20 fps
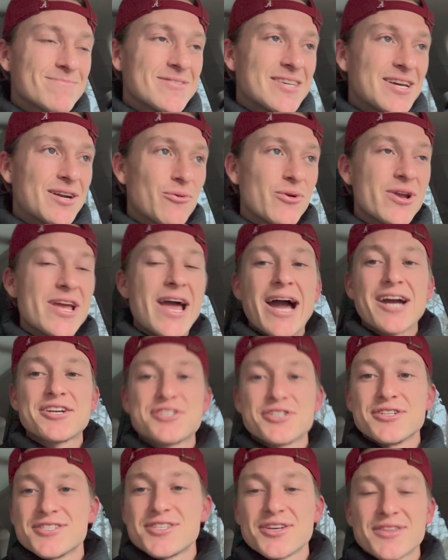
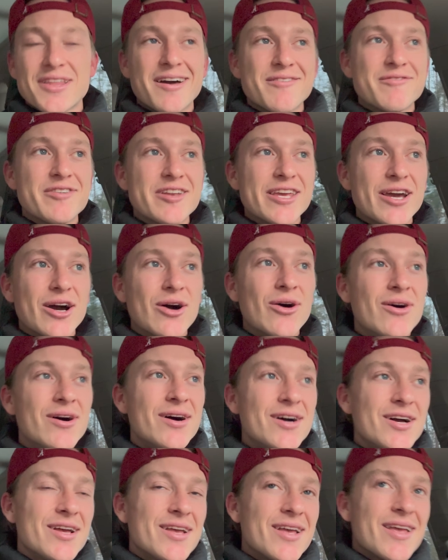reactions on that video.
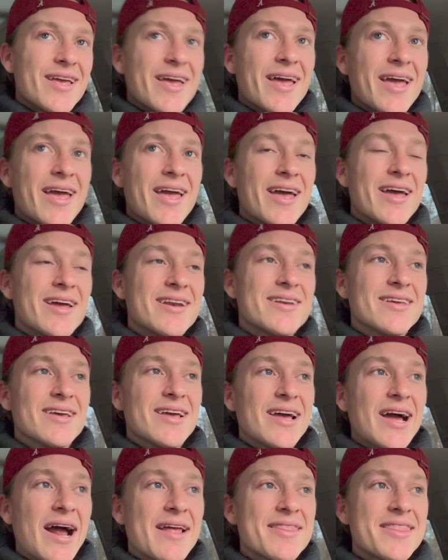And
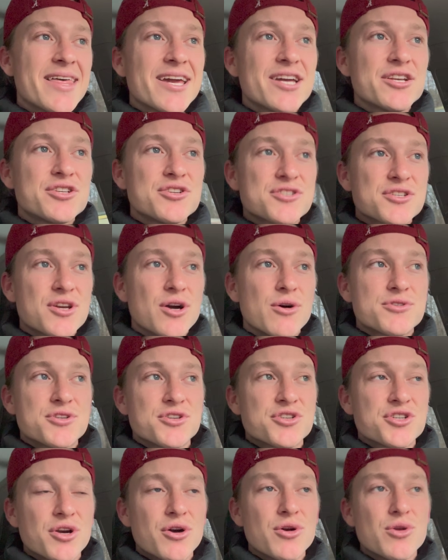I think it just goes to
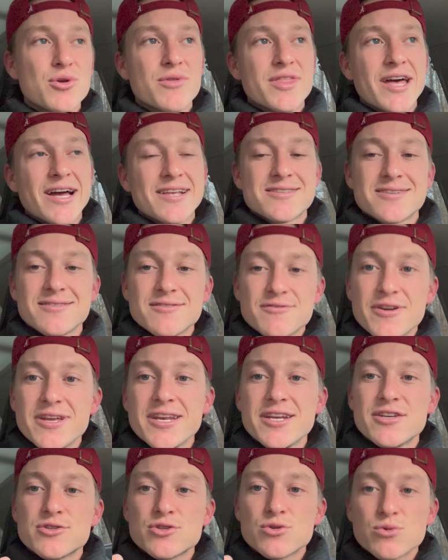show you that
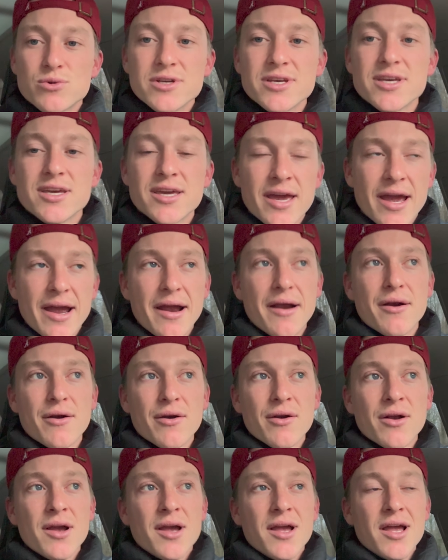Slovenians really
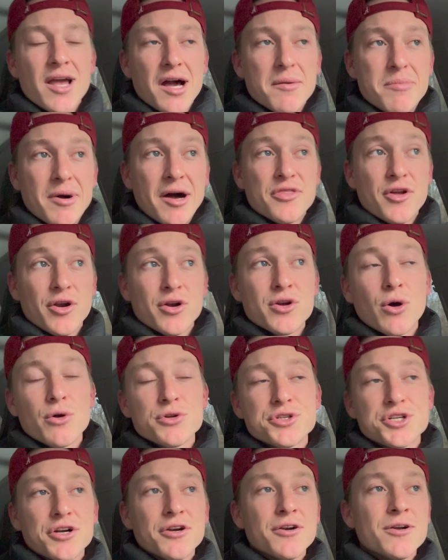care about their
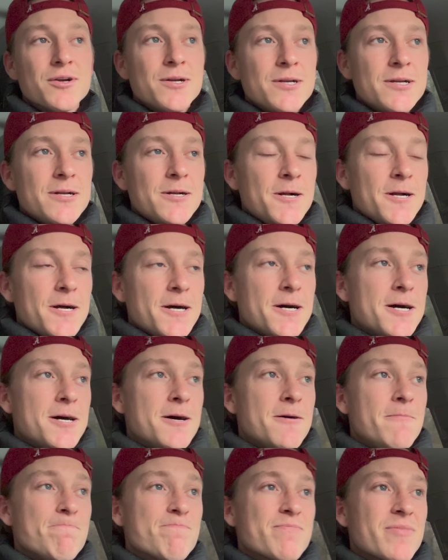culture.
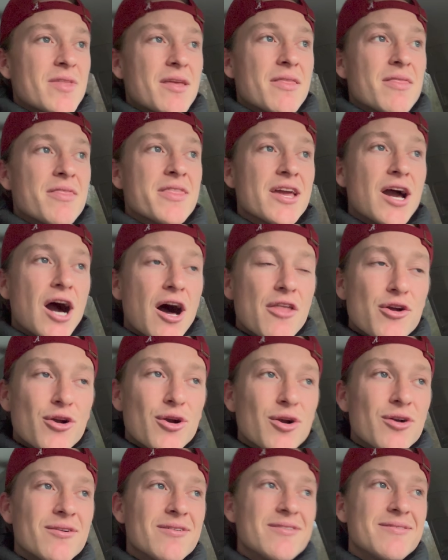The
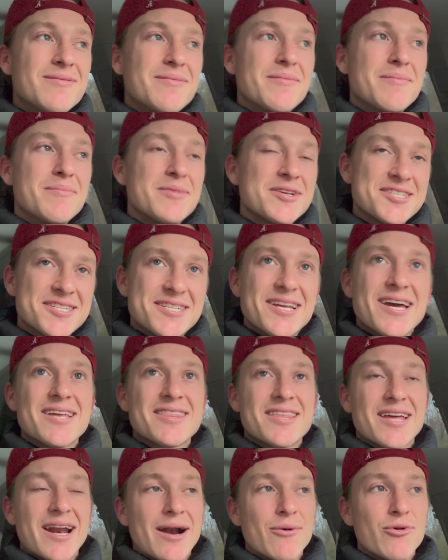other mistake
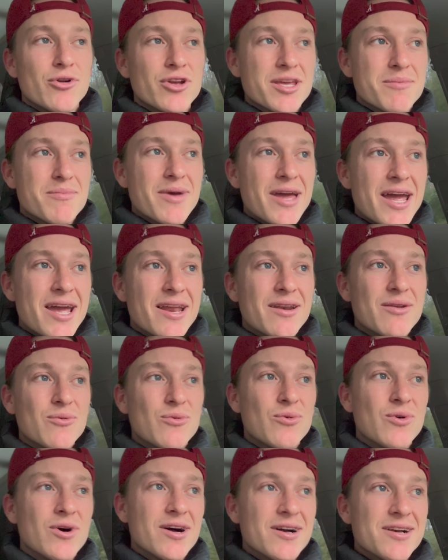that I really made
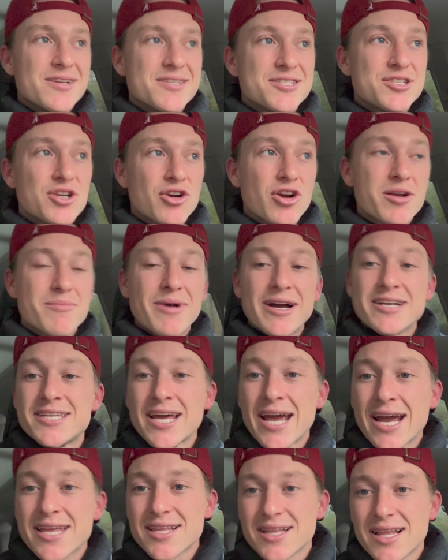was during my
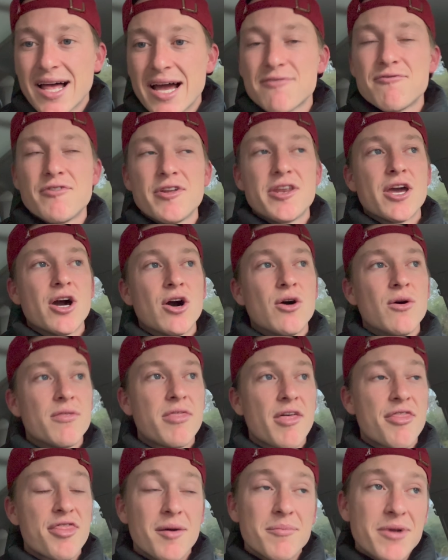day in the life video.
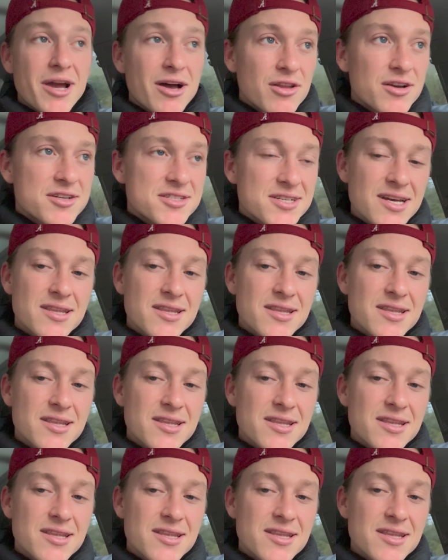The thumbnail looks like